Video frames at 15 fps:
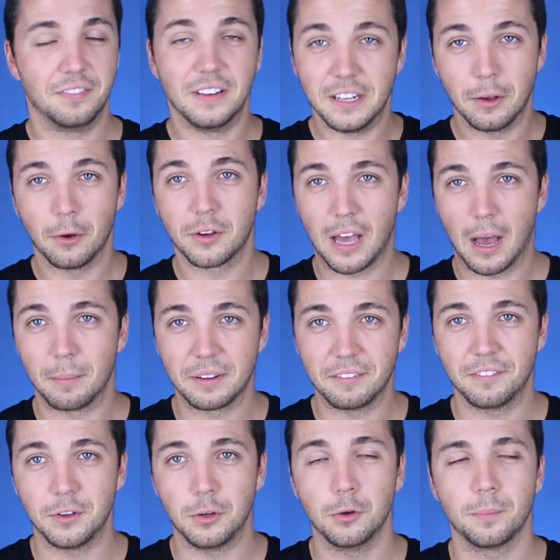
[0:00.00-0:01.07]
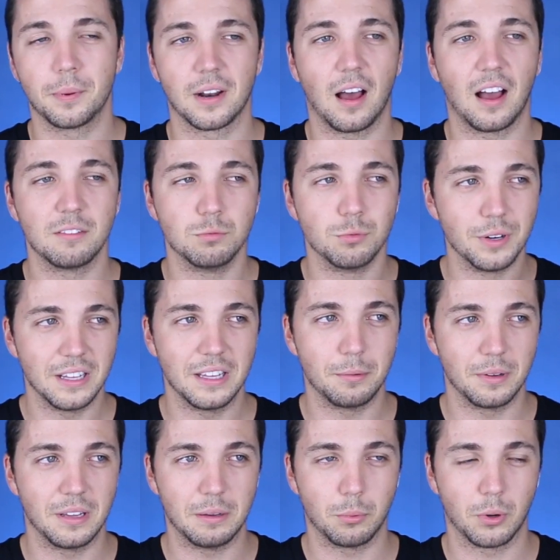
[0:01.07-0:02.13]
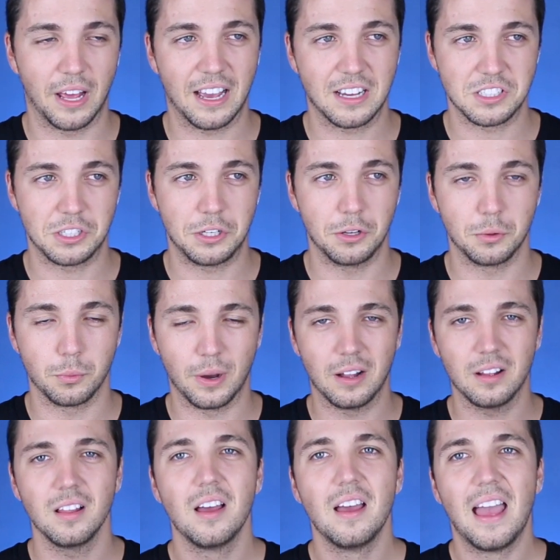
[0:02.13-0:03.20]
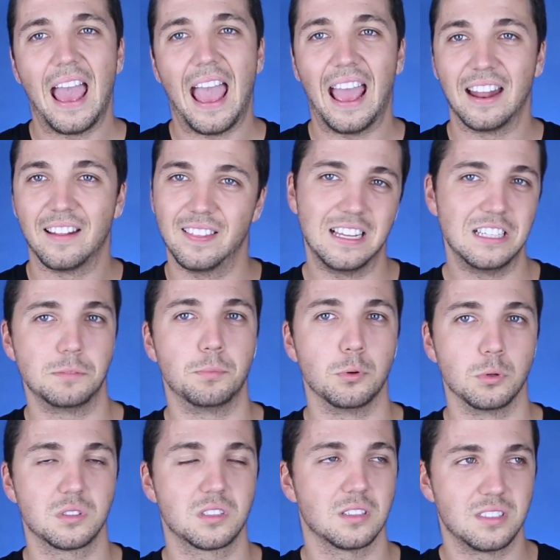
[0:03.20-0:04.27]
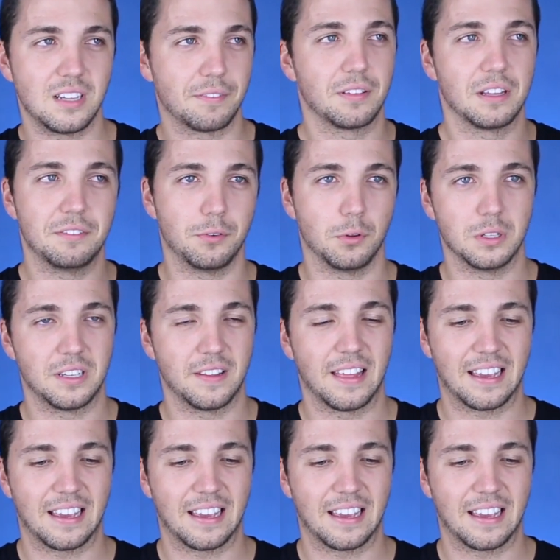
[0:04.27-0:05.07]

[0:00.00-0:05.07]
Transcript: video coming for you, but I really, really want to execute it well, and these boots definitely fall into